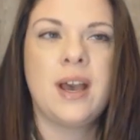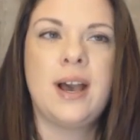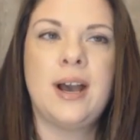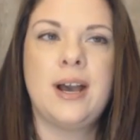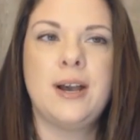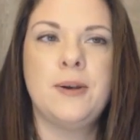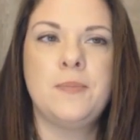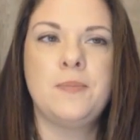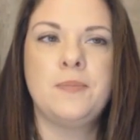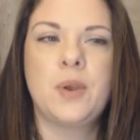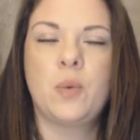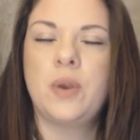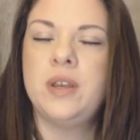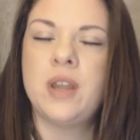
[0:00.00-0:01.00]

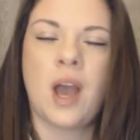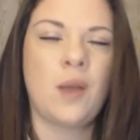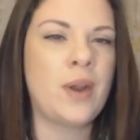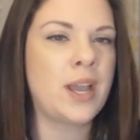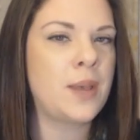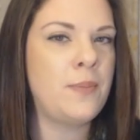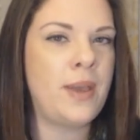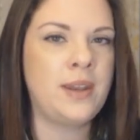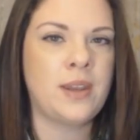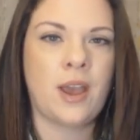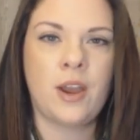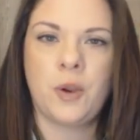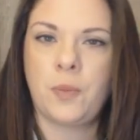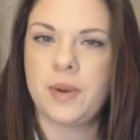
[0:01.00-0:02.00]
Would not recommend
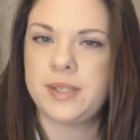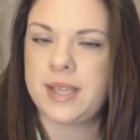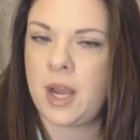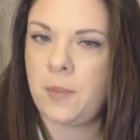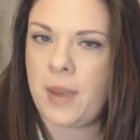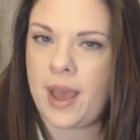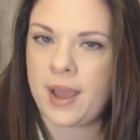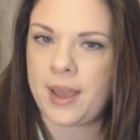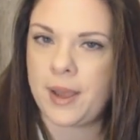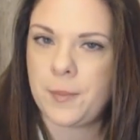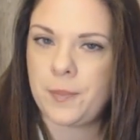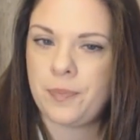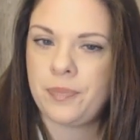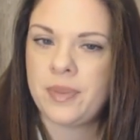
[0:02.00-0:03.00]
100% alpaca.